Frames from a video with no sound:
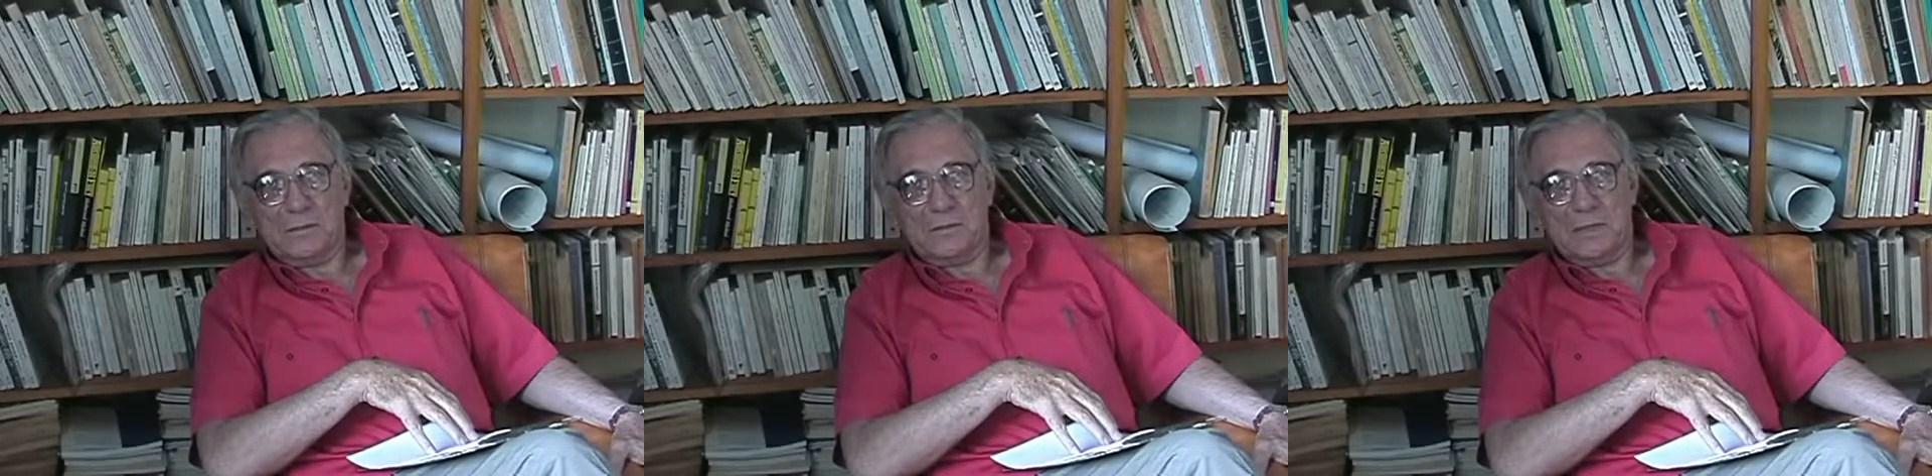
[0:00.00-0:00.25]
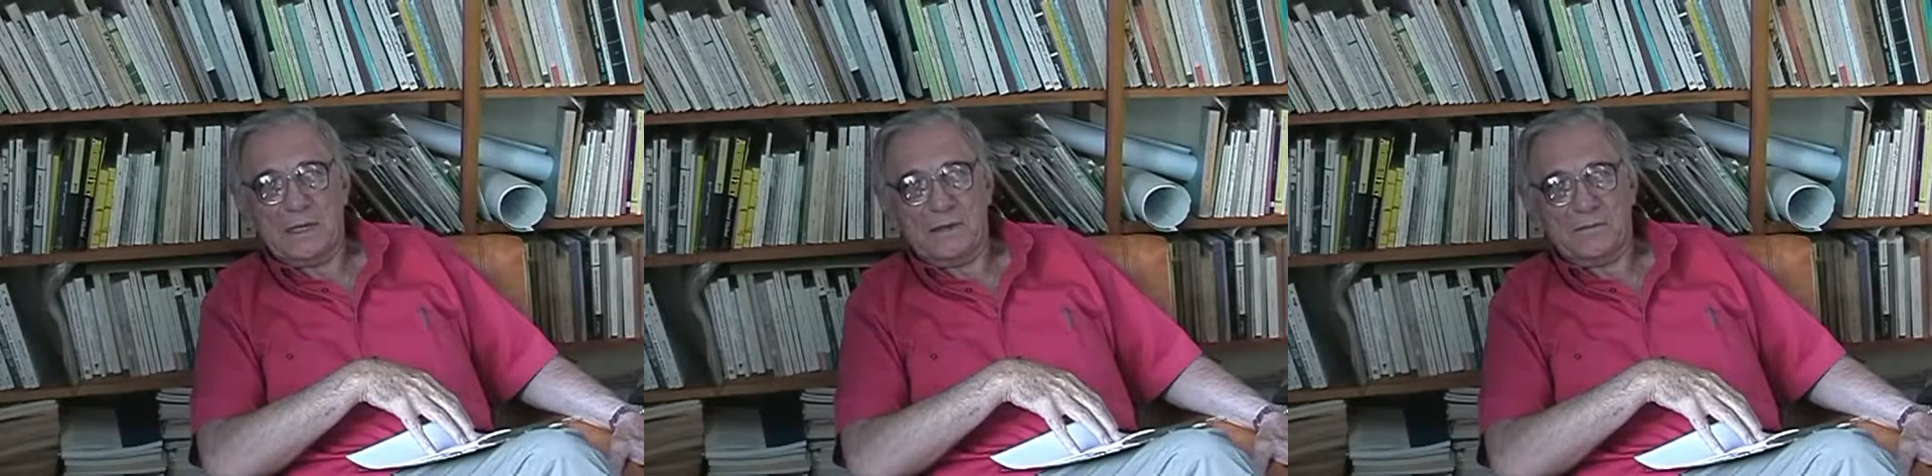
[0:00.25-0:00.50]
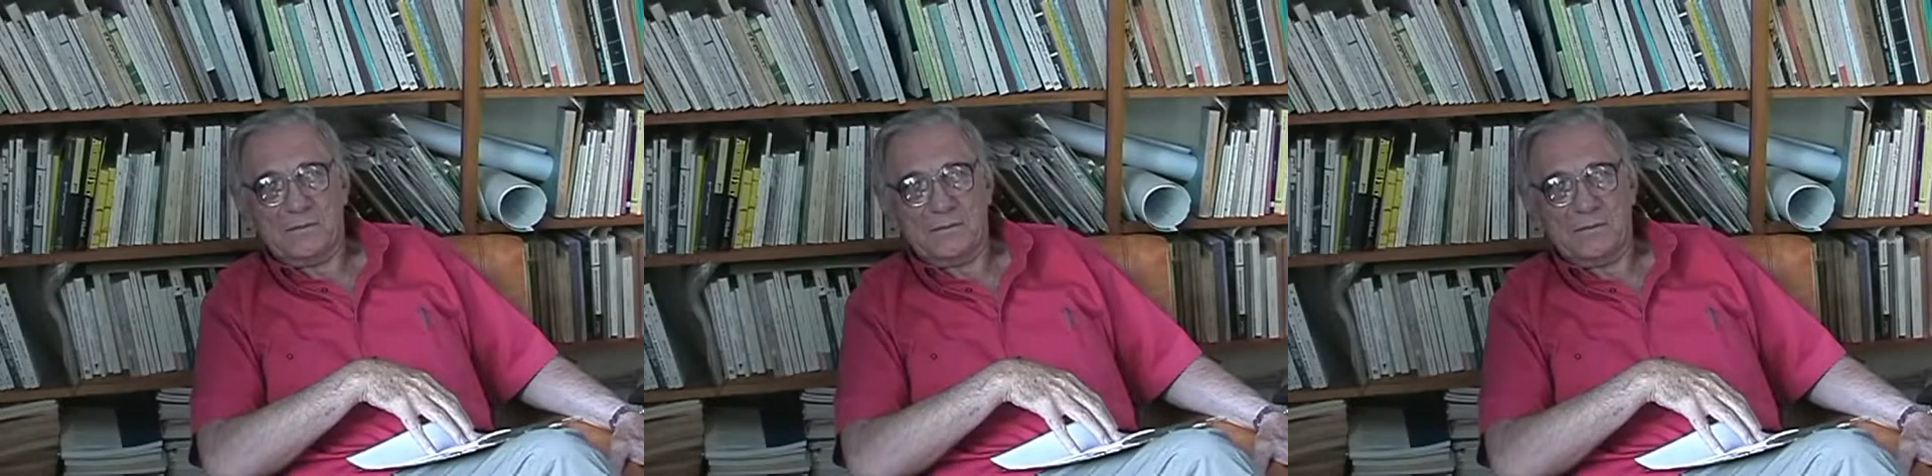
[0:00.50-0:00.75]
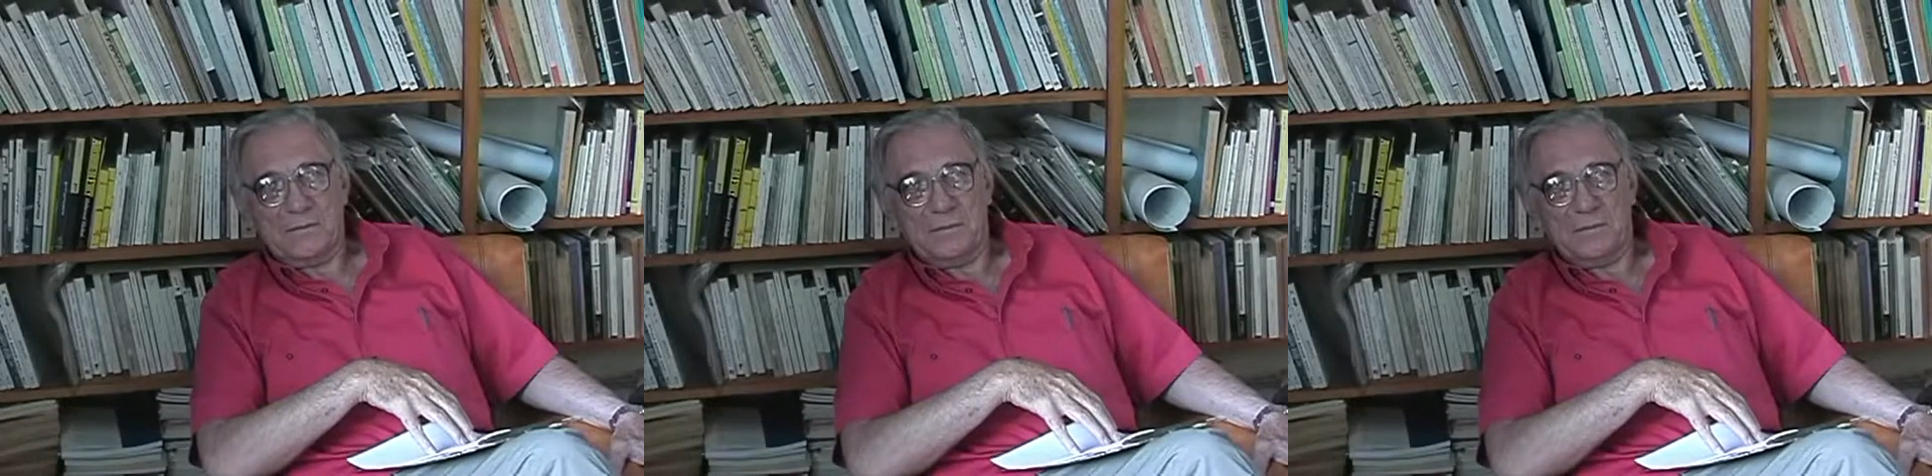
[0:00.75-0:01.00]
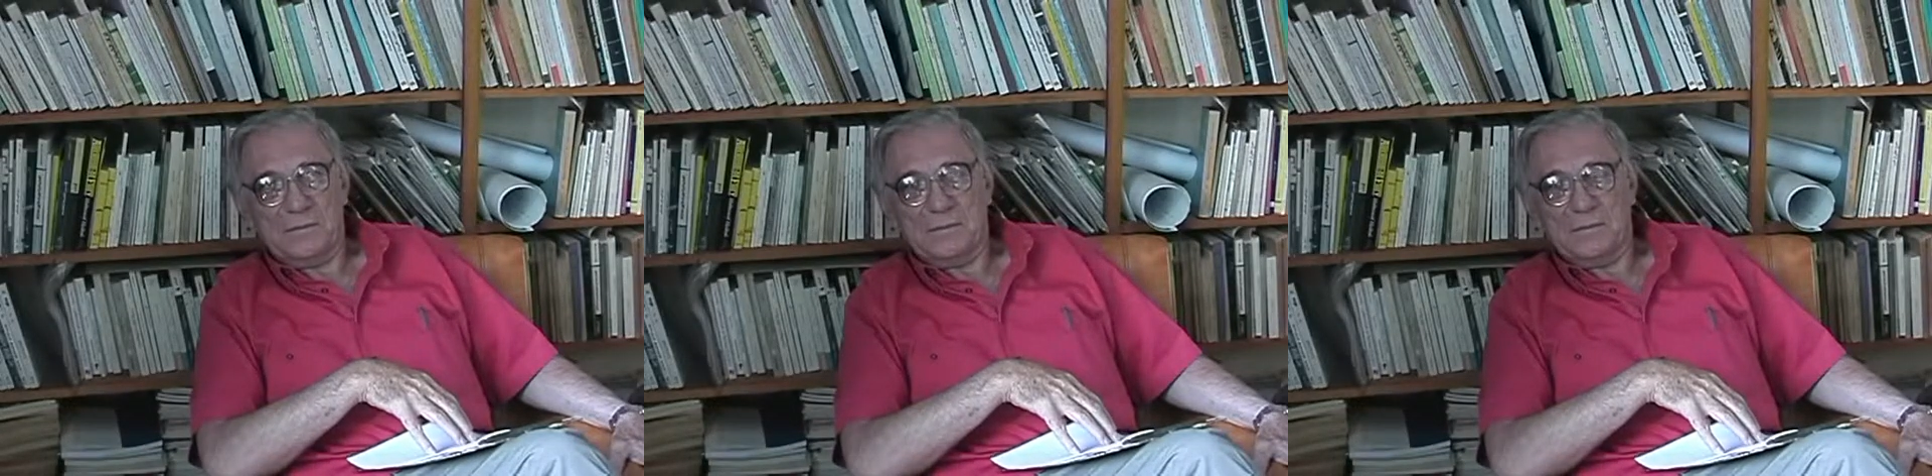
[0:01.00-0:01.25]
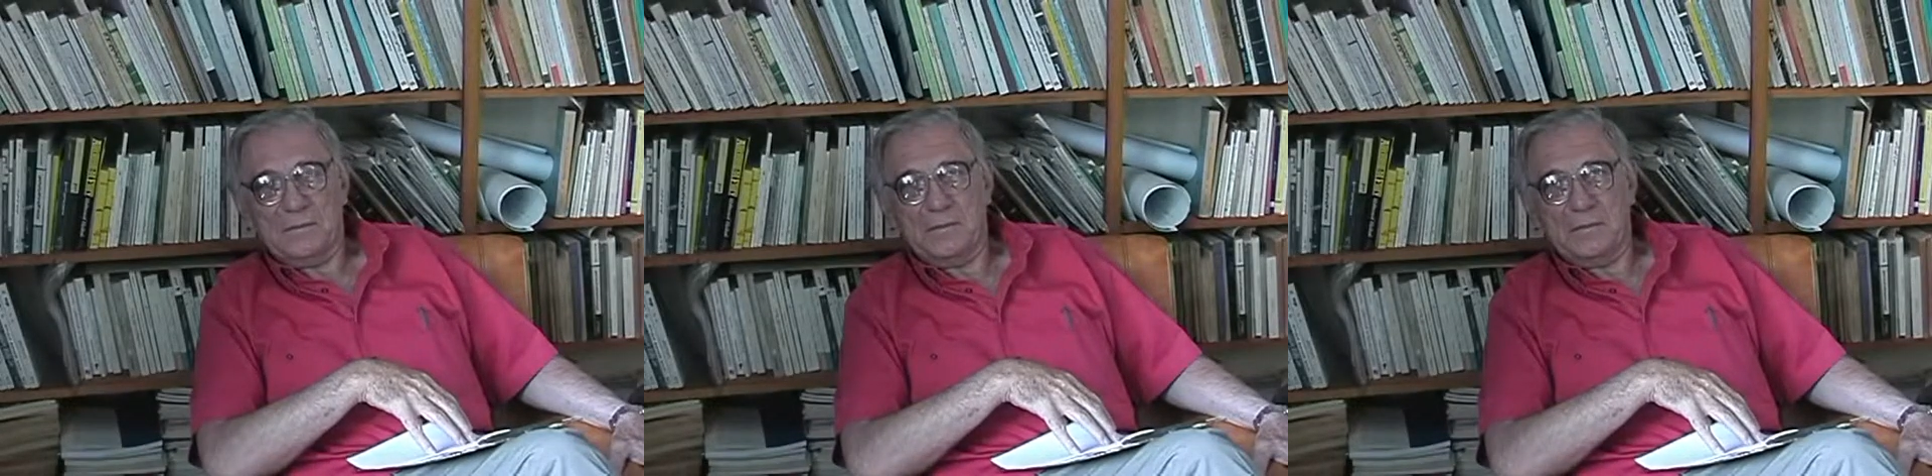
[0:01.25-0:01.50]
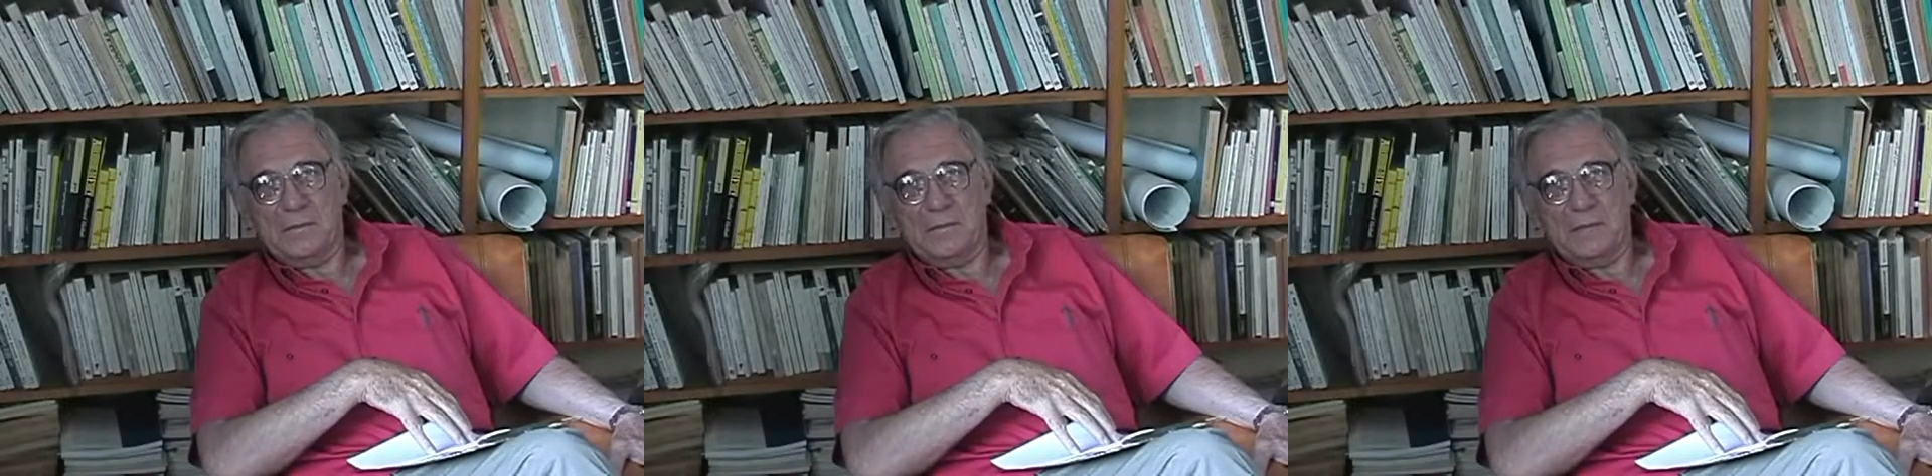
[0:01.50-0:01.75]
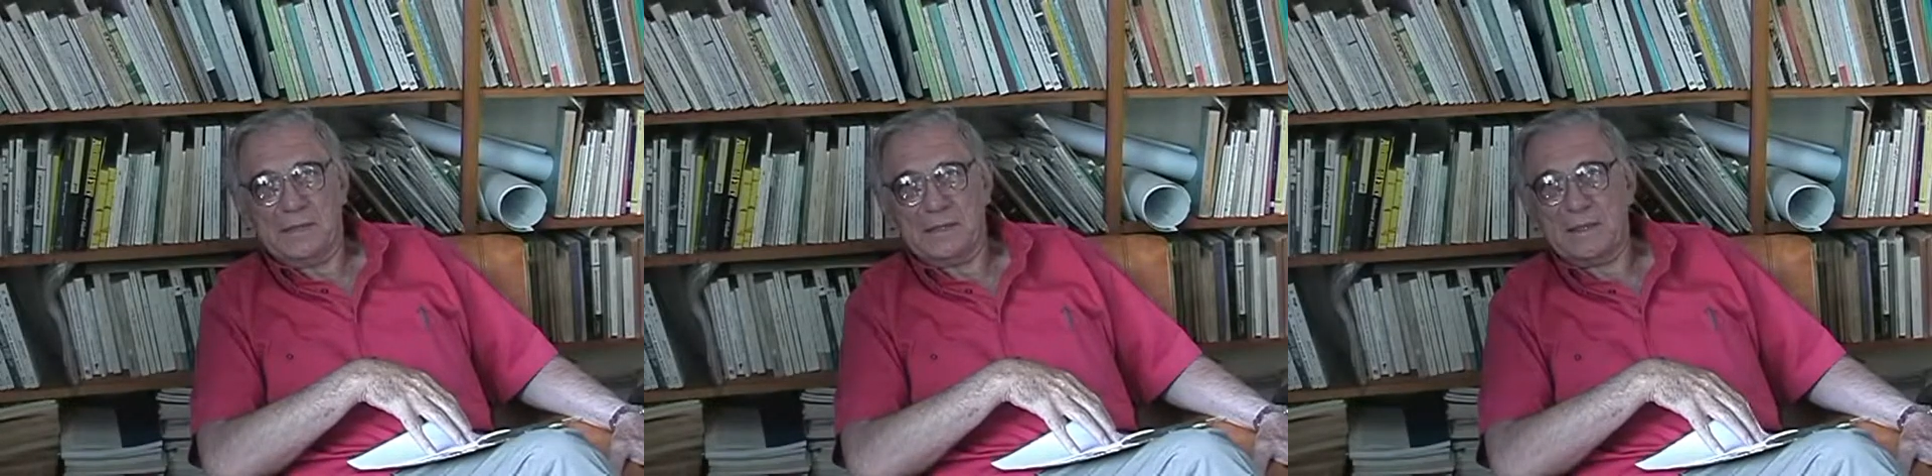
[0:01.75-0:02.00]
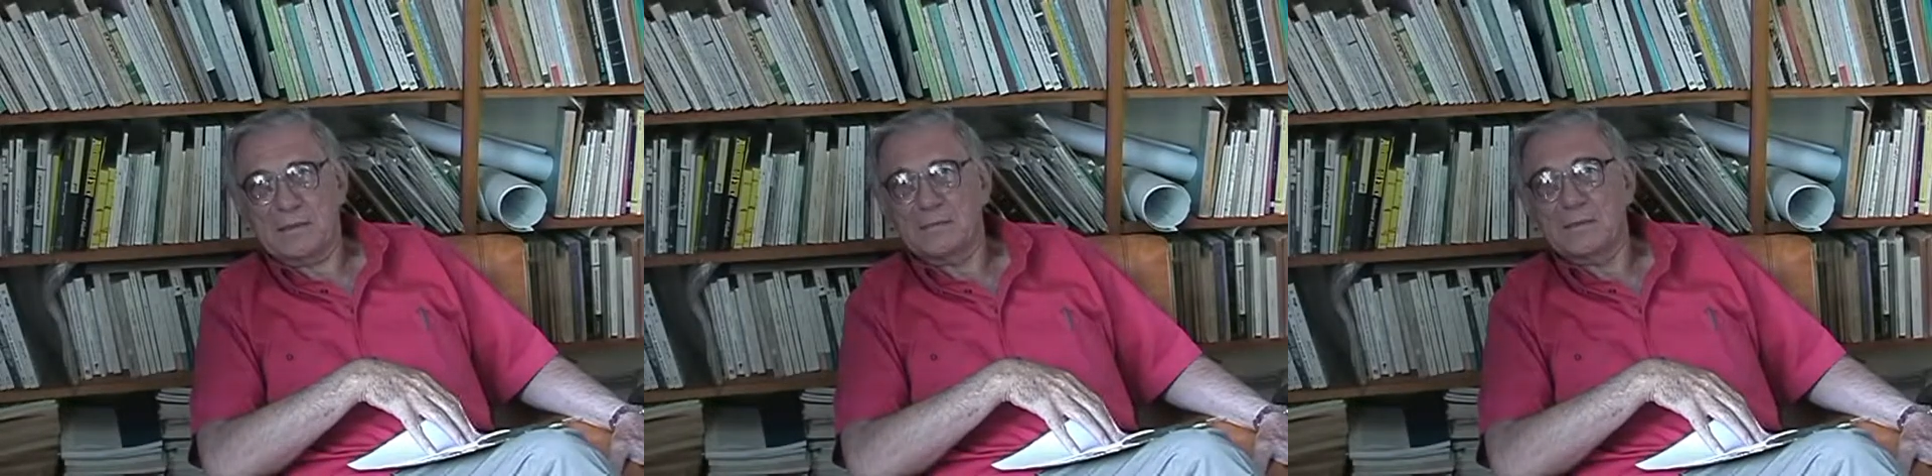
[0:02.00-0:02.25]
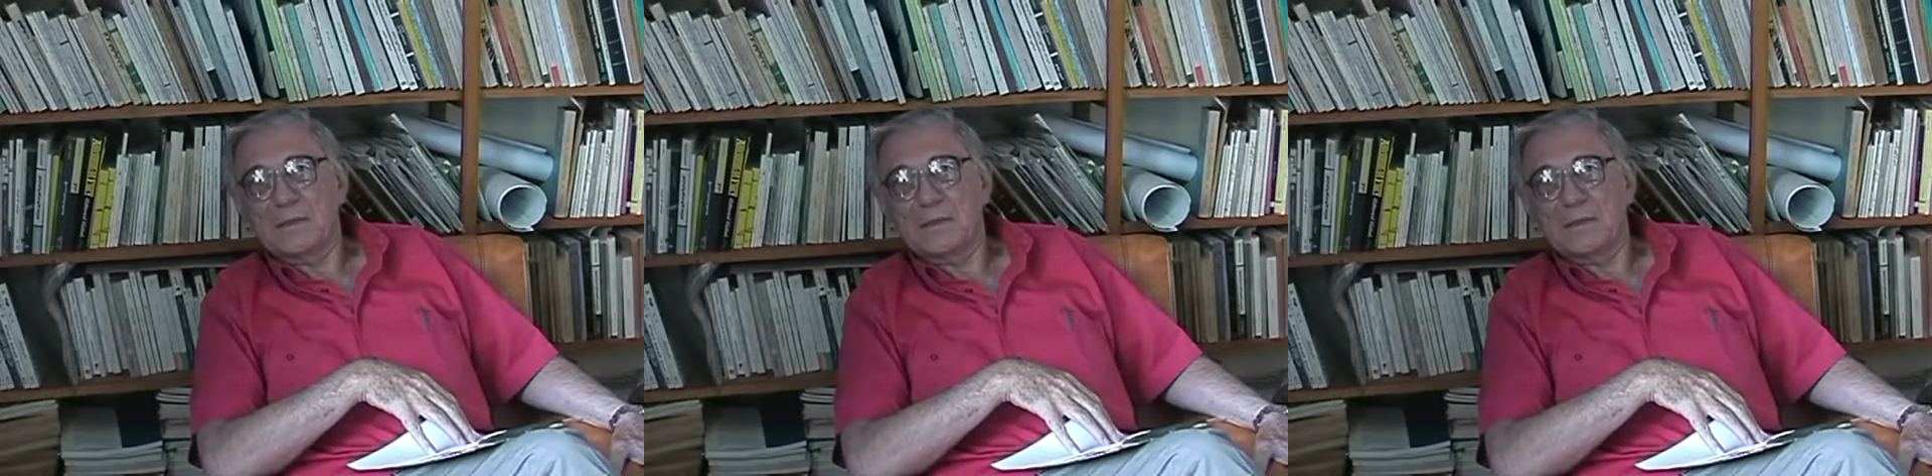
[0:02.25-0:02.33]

when I met him,